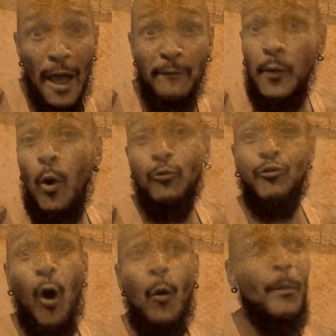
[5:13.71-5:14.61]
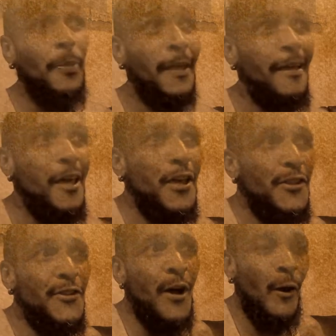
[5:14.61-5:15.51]
that flow's dope.
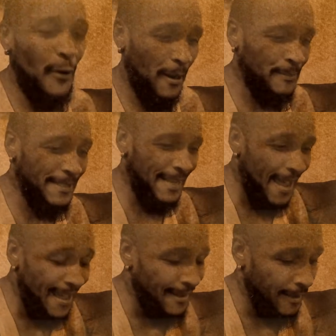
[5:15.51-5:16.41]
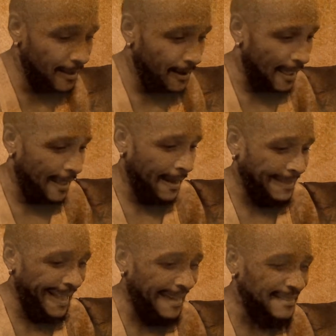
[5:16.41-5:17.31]
You know what I'm saying? And
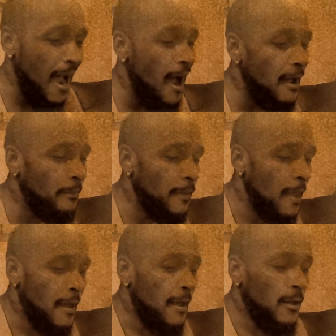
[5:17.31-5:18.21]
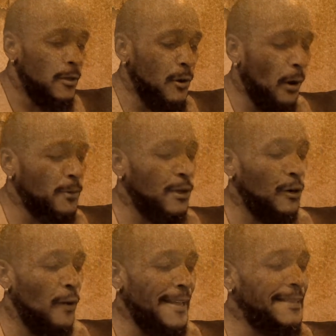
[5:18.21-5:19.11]
at that time, you know, it was a
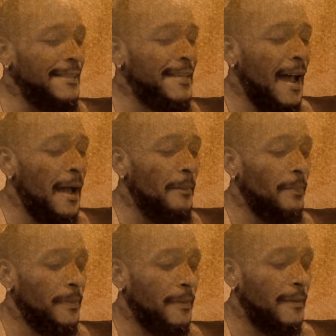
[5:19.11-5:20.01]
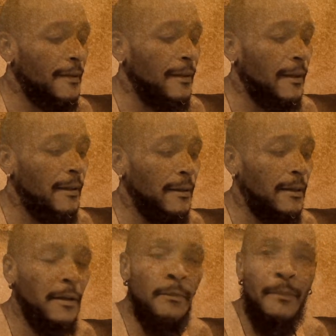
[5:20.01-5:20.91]
crazy time
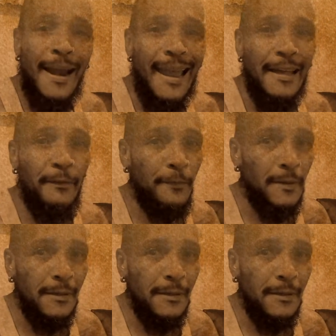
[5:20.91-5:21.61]
in my life.